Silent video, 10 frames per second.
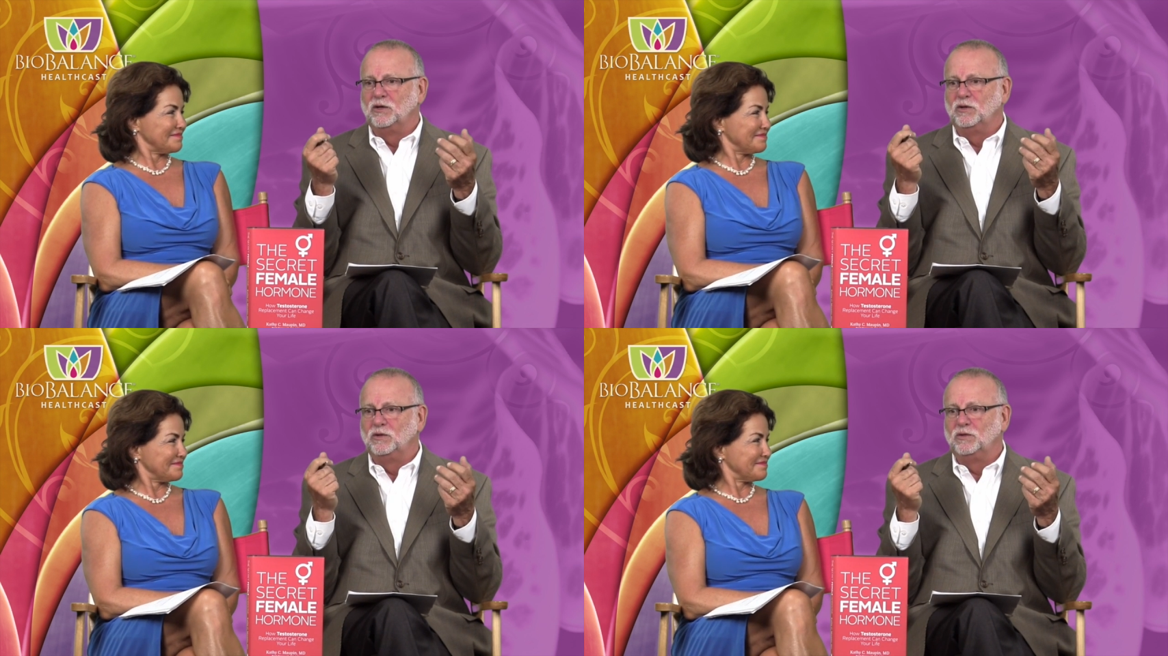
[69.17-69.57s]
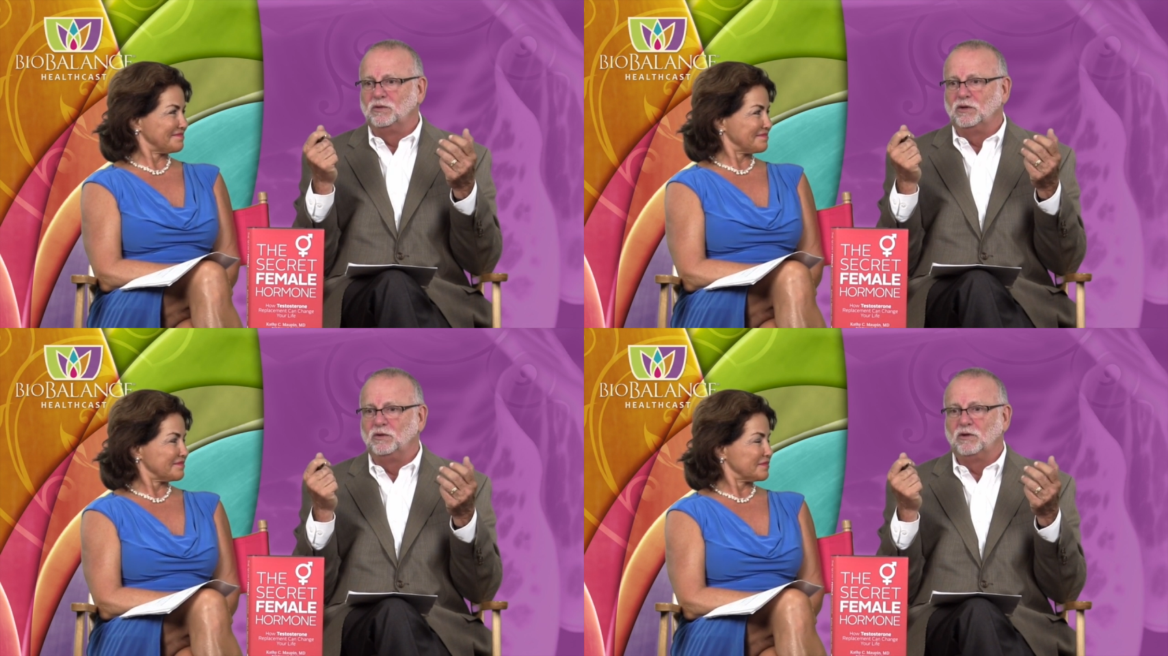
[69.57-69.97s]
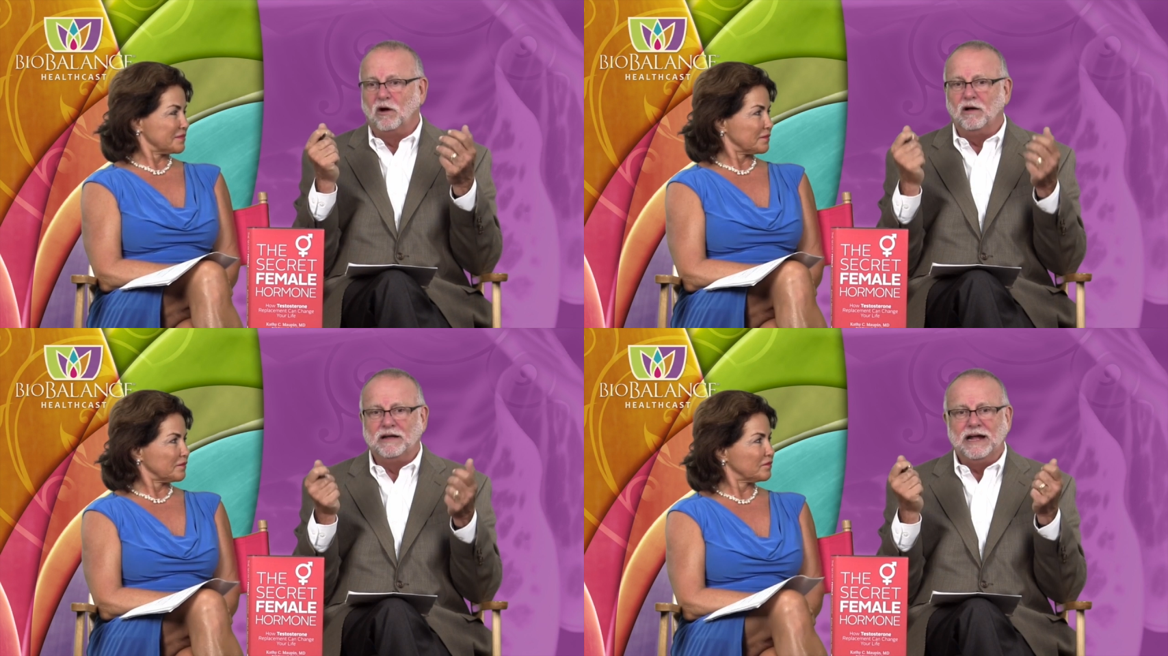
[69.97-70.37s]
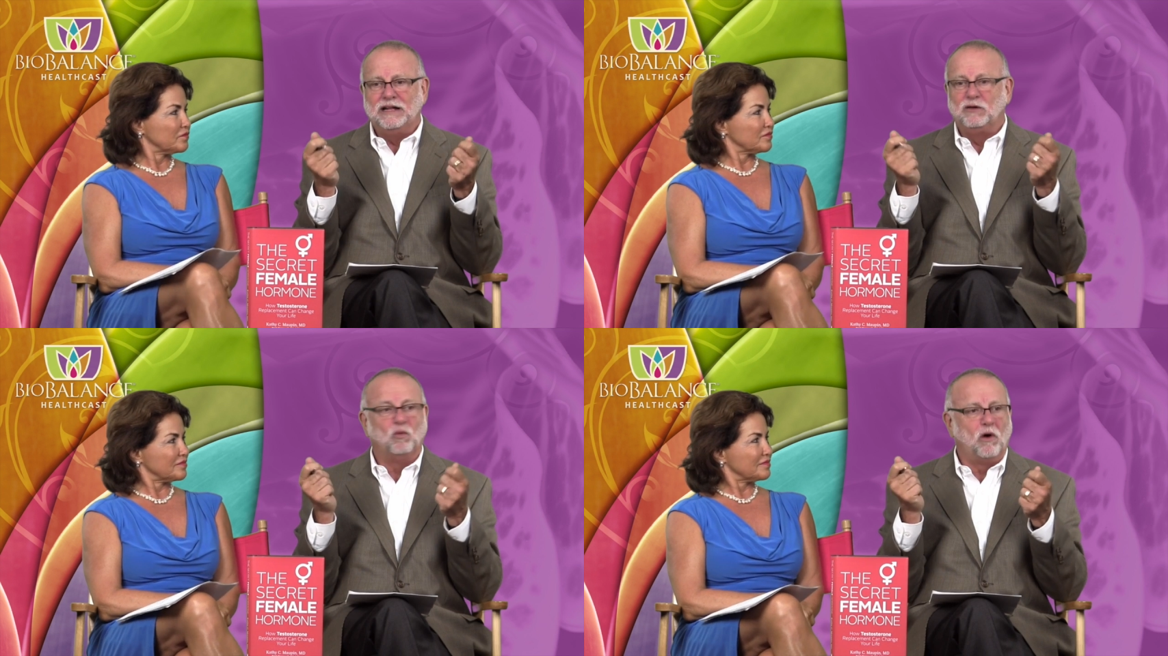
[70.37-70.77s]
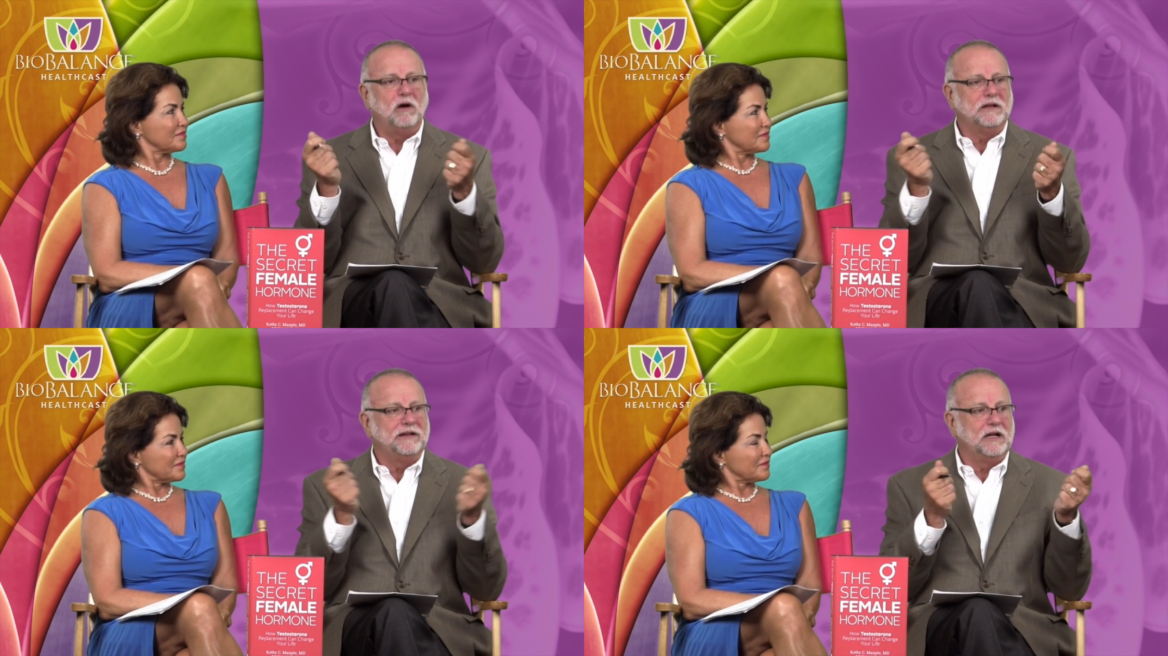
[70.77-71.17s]
Speaker 1: who who caught Kathy
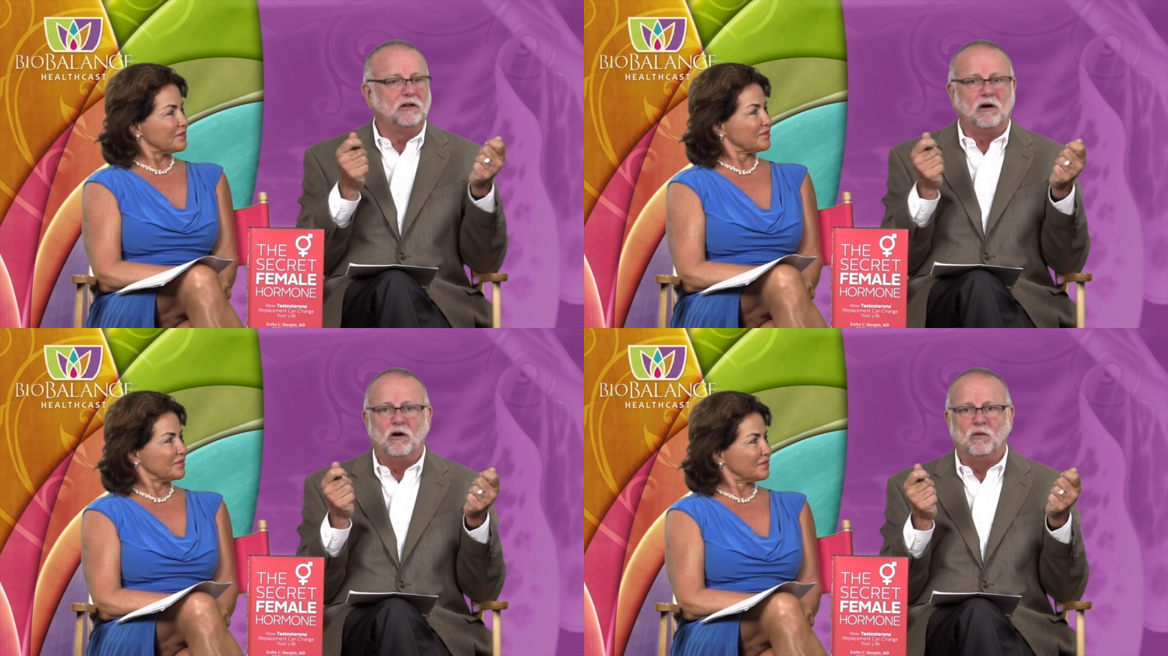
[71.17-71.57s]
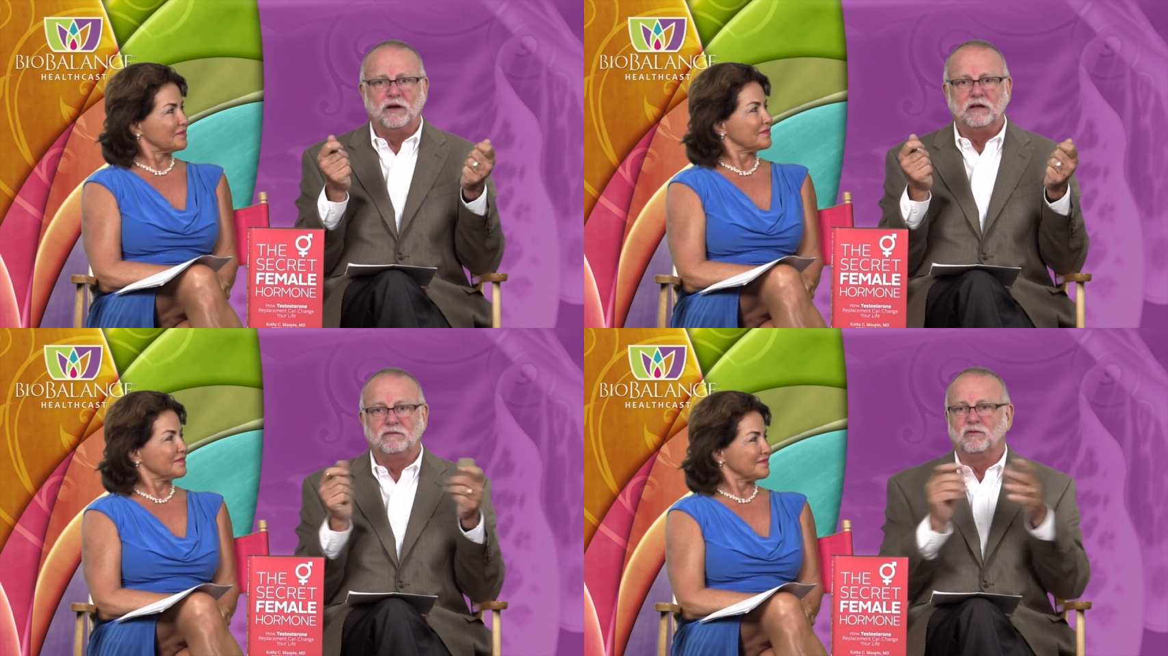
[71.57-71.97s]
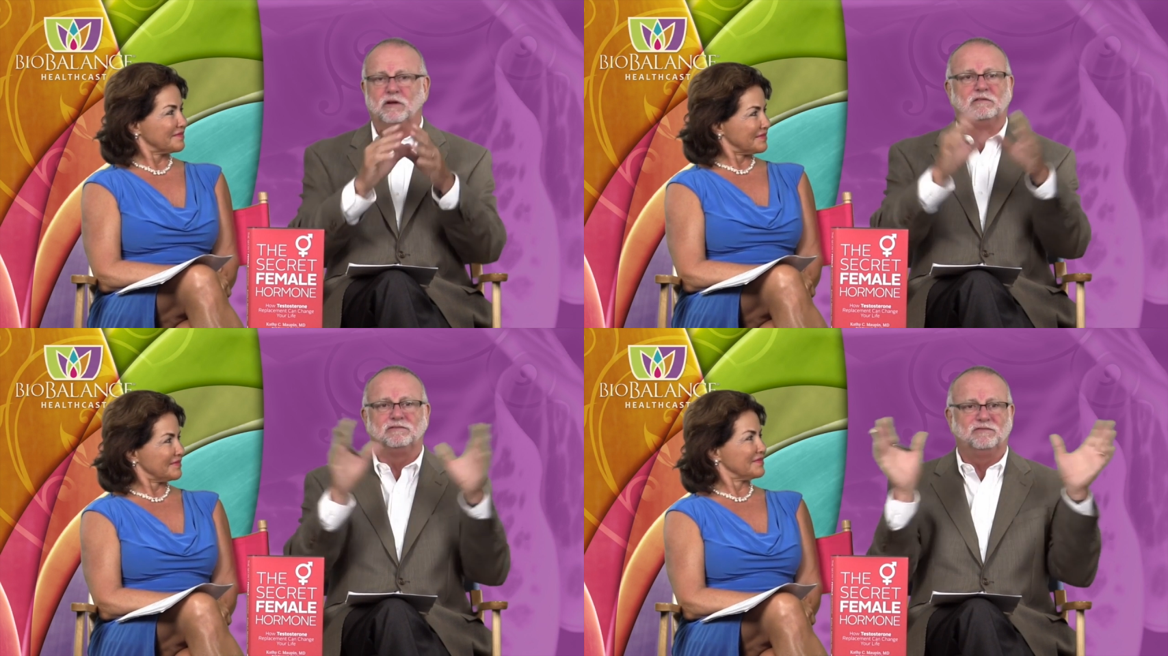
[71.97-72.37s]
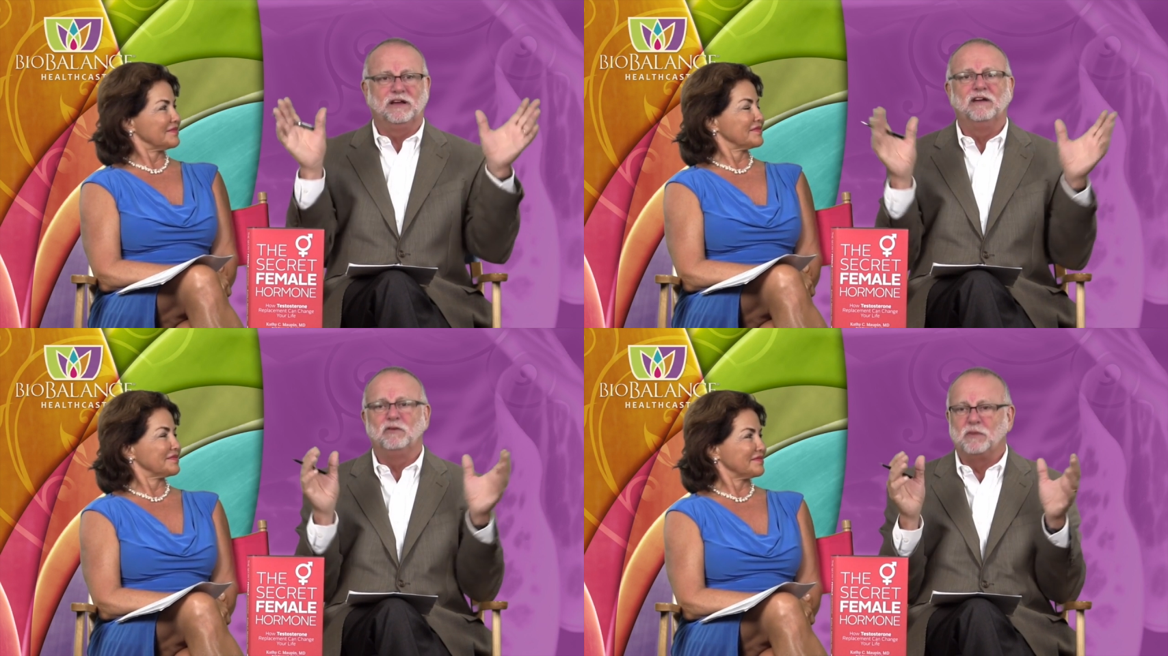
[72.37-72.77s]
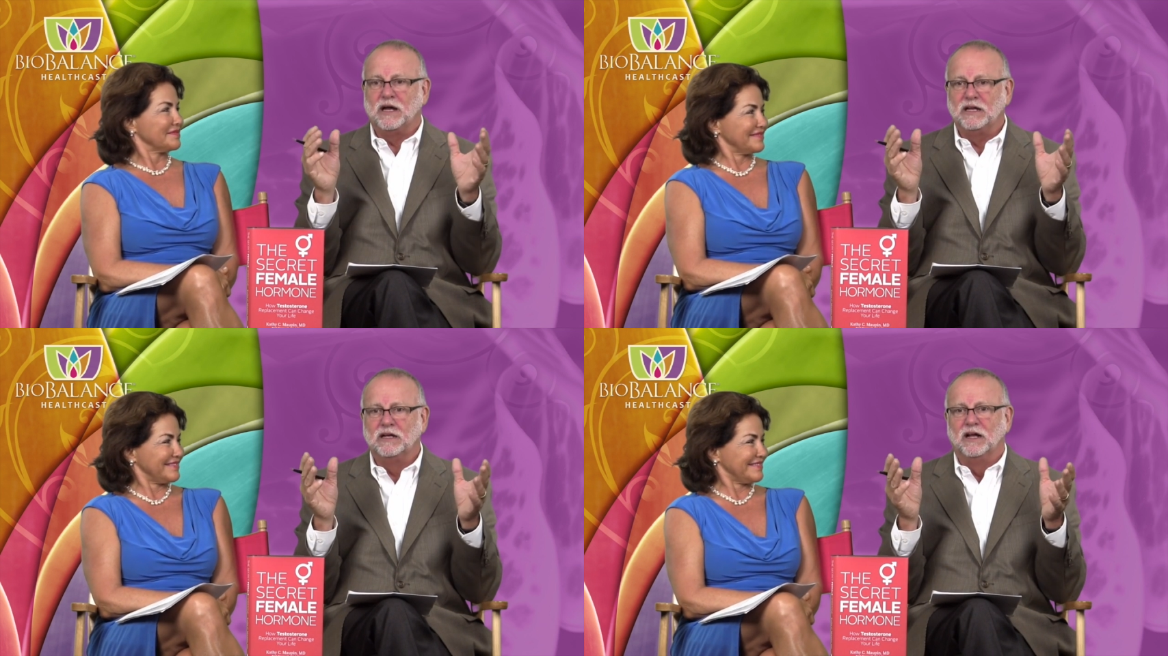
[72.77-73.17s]
walking down the hallway in front of
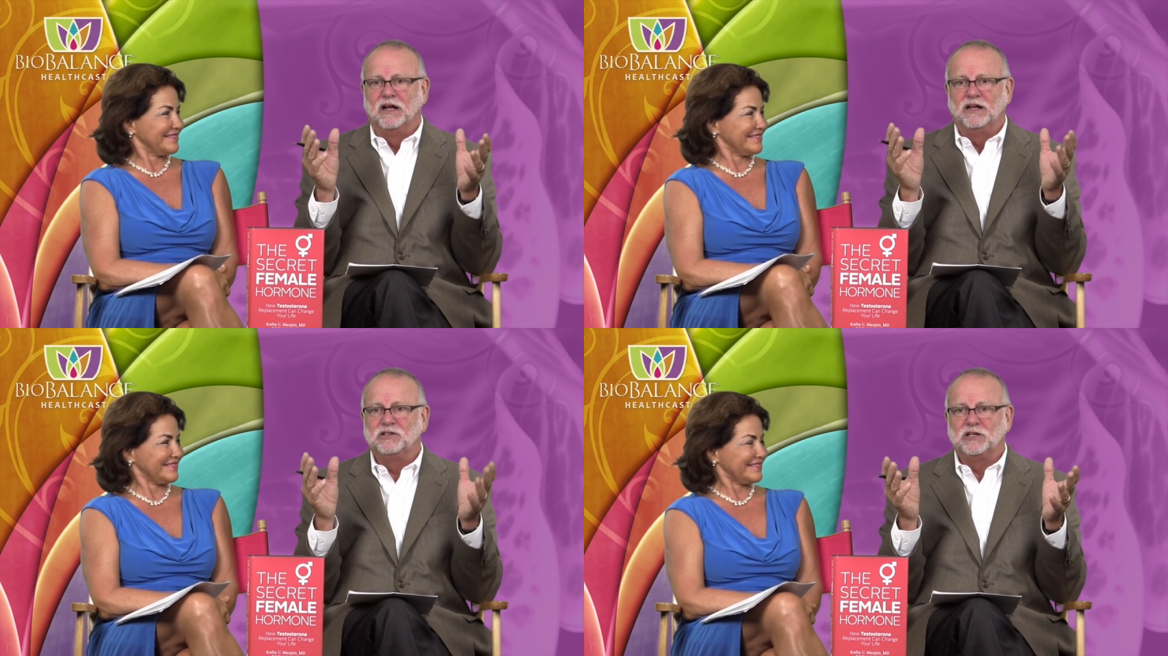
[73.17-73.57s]
everybody and